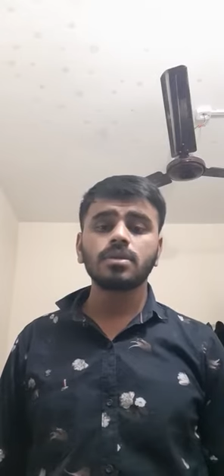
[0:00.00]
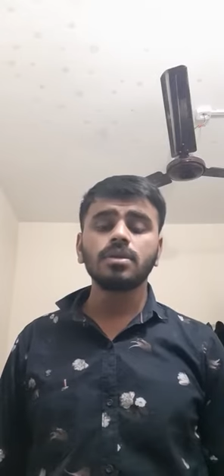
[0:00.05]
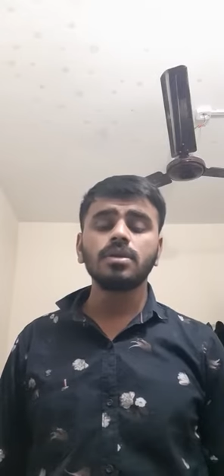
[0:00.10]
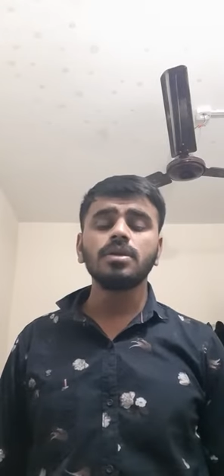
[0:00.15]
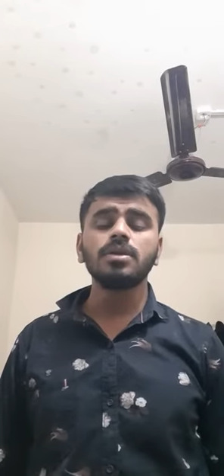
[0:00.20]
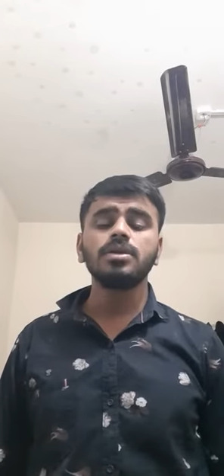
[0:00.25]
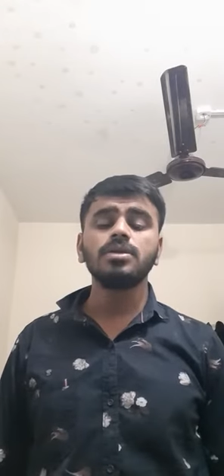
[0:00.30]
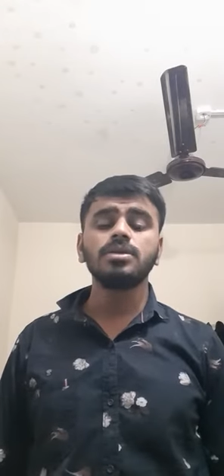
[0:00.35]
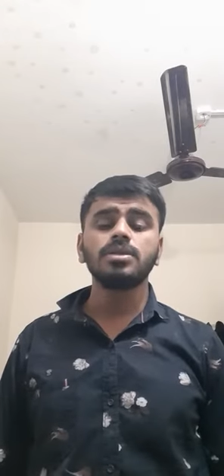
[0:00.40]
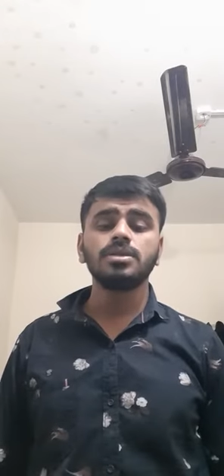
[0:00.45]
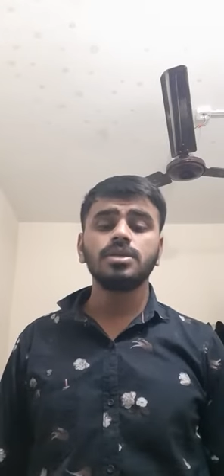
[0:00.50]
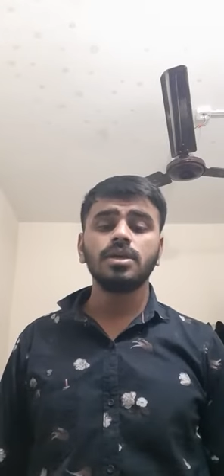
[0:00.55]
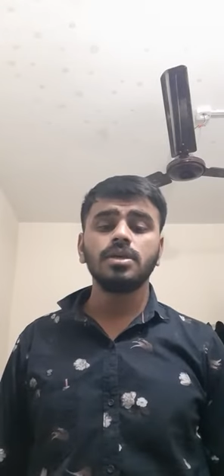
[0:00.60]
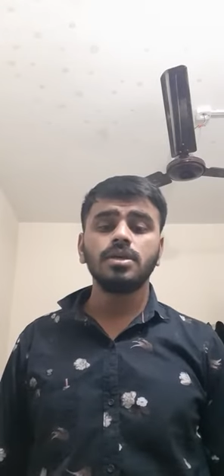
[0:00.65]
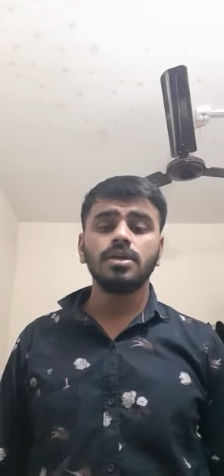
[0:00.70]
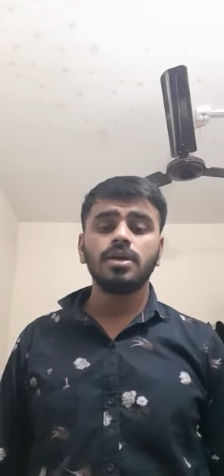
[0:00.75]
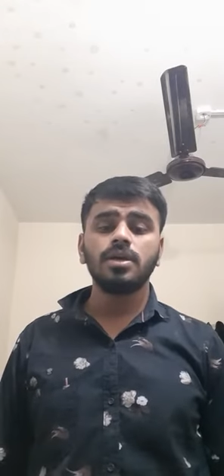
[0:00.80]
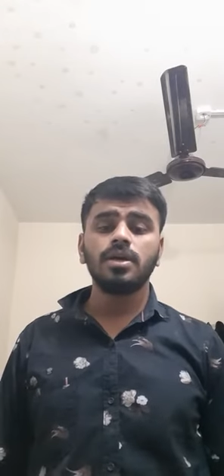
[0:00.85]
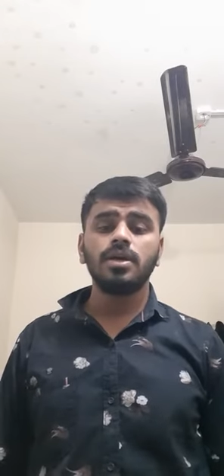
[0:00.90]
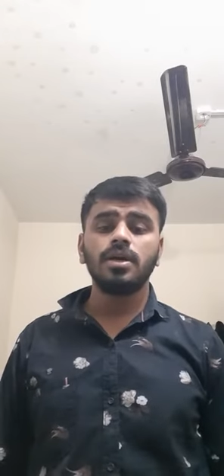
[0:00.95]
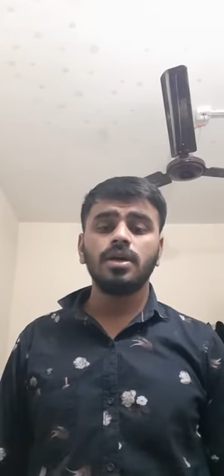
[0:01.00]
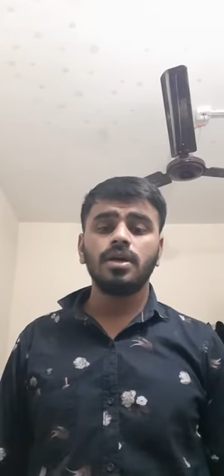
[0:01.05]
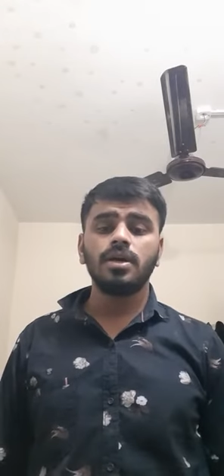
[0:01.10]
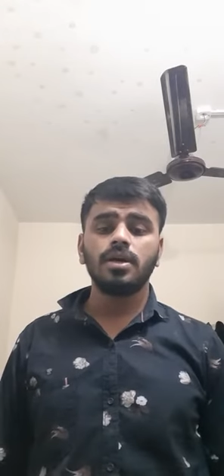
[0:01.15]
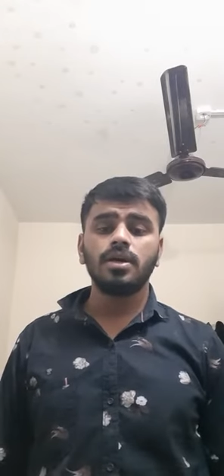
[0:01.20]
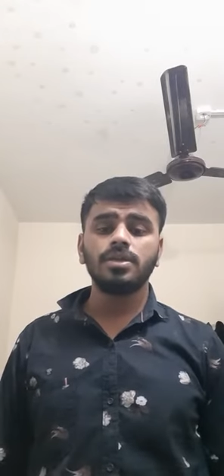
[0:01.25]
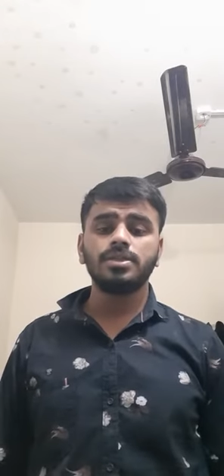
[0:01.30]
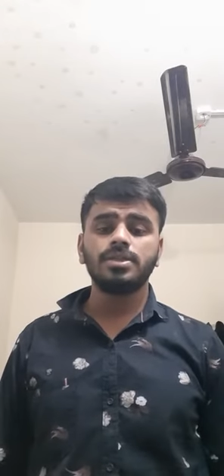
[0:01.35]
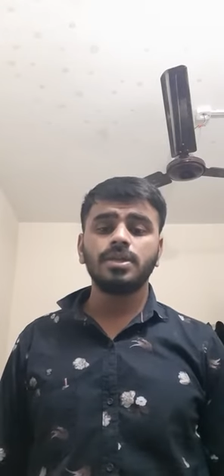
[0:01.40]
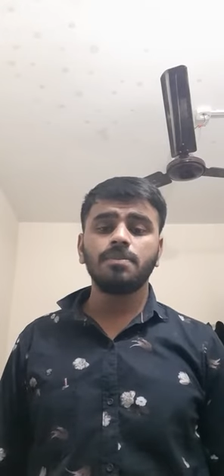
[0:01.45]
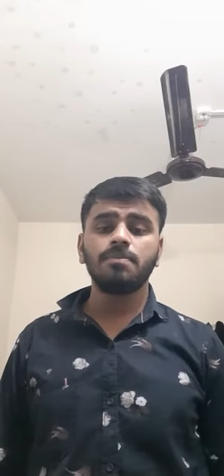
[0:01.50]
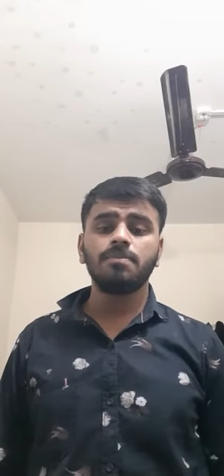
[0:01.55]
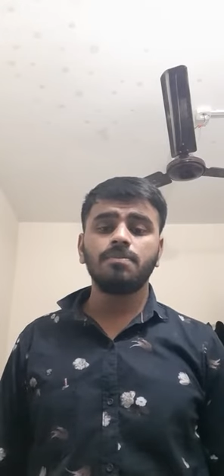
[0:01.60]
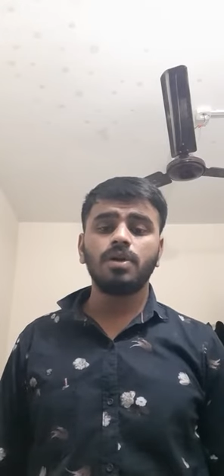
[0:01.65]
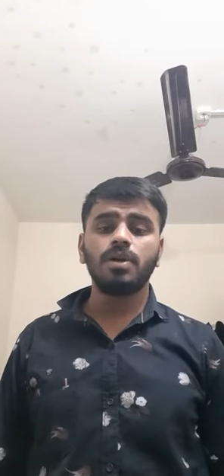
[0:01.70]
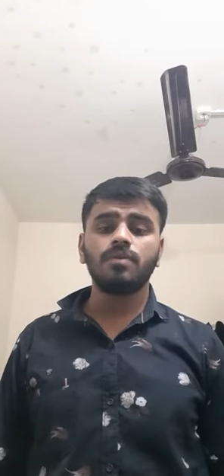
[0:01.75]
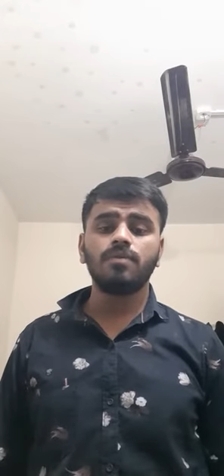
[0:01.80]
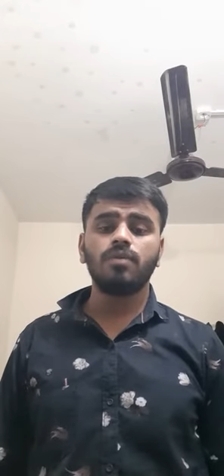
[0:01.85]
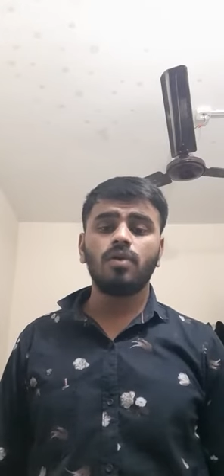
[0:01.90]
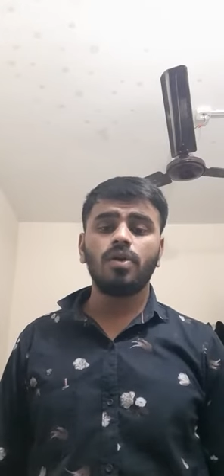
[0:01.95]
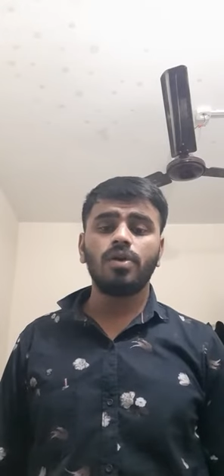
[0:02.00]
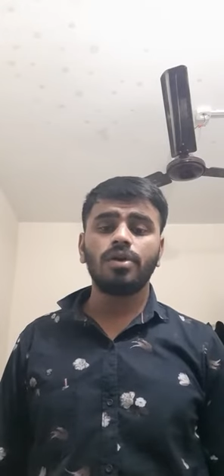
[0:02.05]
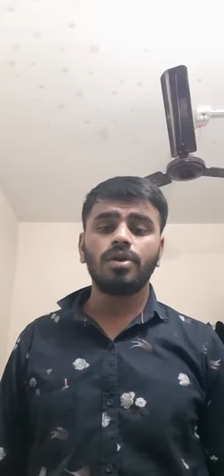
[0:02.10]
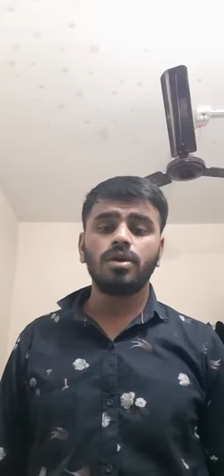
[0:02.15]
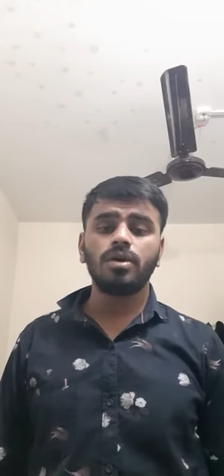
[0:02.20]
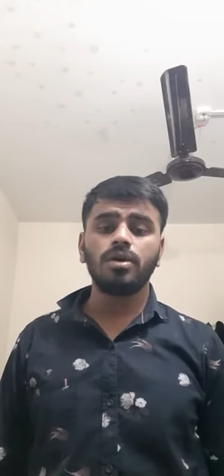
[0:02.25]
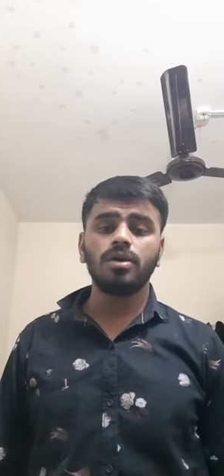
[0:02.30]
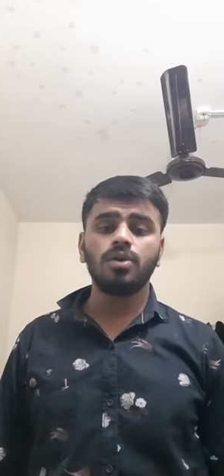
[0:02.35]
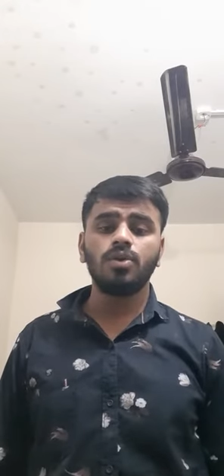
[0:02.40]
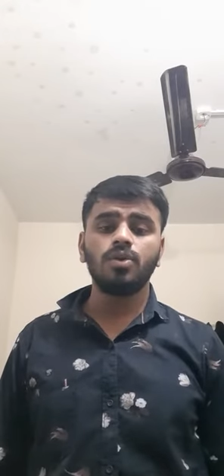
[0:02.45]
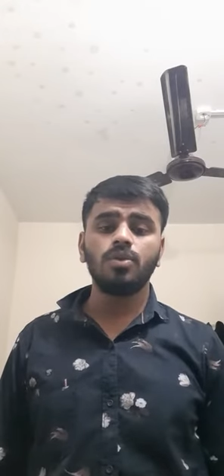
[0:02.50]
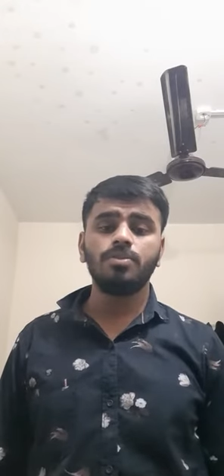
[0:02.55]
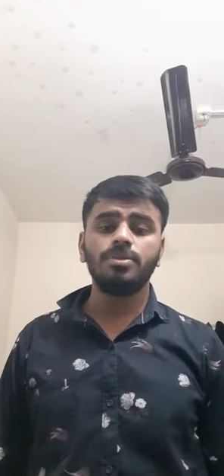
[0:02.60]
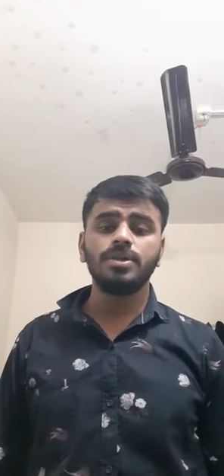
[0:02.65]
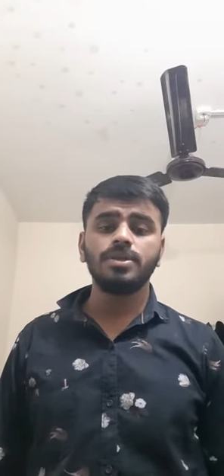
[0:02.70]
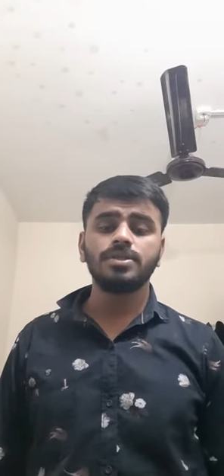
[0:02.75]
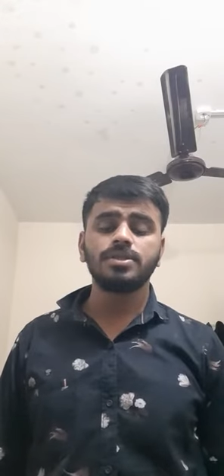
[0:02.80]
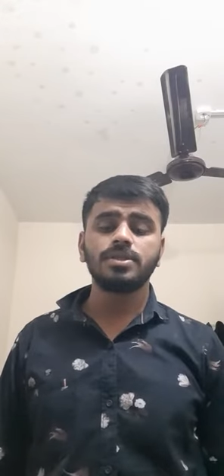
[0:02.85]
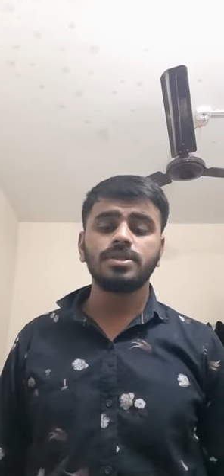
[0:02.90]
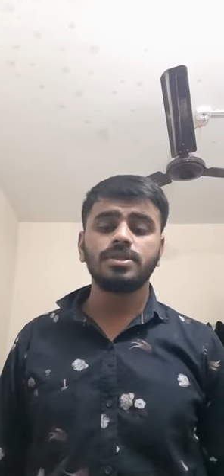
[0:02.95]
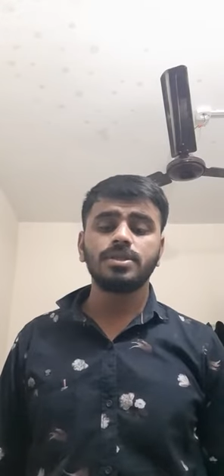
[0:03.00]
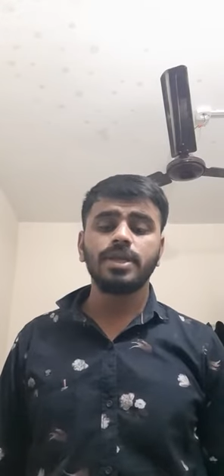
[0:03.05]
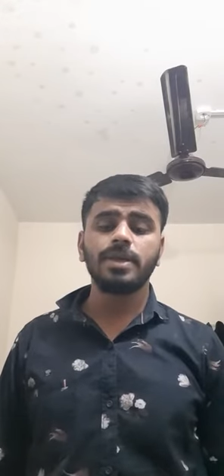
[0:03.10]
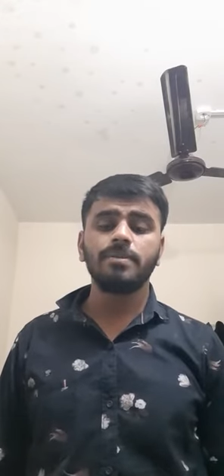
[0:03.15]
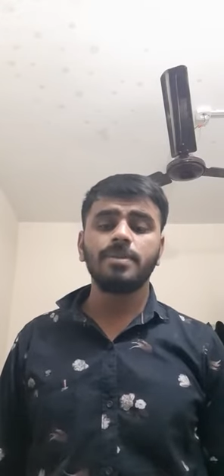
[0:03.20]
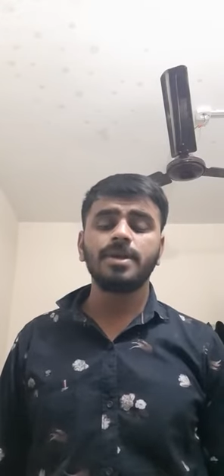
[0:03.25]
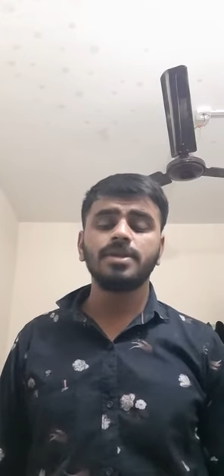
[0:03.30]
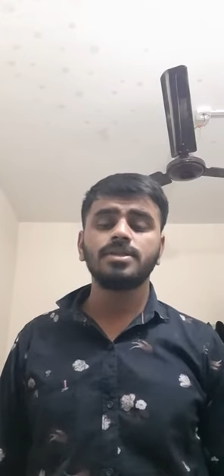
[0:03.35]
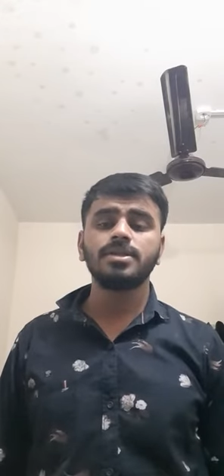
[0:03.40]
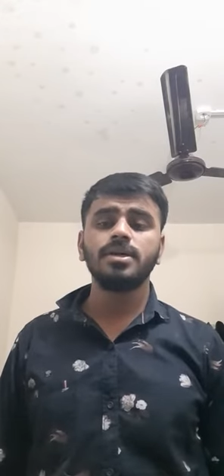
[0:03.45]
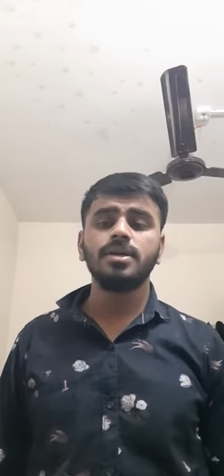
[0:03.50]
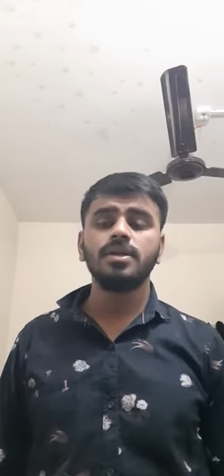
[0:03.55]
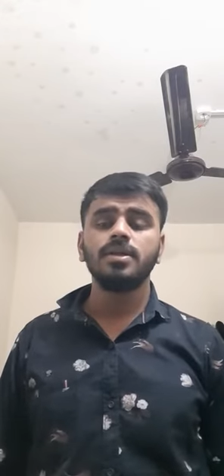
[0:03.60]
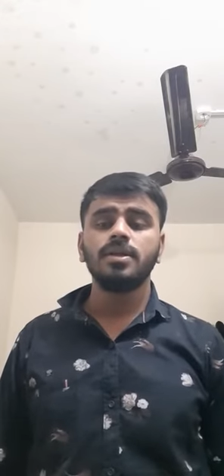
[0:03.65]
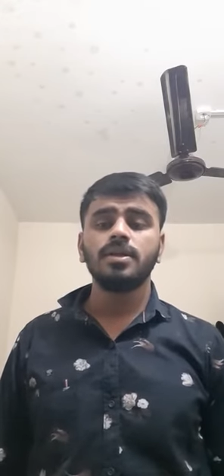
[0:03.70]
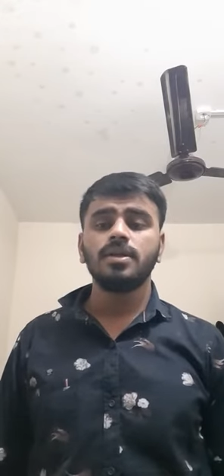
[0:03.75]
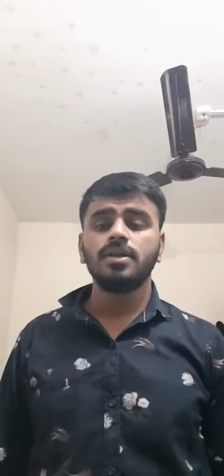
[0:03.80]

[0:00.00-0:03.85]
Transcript: is a simple for a loop is the same as a